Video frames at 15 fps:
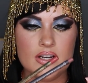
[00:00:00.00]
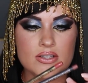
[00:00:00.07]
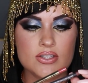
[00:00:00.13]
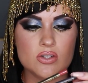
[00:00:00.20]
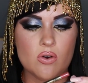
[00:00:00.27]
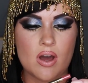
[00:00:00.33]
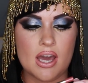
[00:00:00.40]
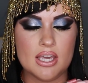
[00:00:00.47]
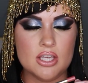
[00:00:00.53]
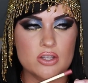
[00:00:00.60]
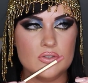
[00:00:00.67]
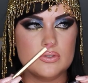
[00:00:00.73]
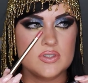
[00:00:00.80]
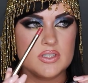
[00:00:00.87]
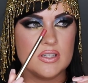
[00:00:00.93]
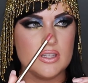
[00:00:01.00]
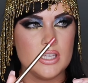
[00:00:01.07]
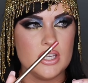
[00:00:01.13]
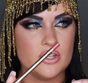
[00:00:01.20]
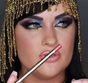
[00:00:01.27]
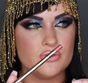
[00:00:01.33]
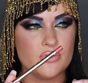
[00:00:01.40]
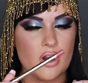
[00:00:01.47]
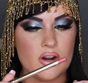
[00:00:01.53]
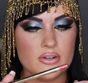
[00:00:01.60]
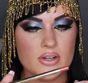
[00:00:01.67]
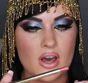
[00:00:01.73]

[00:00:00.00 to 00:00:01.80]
So I used the Gerard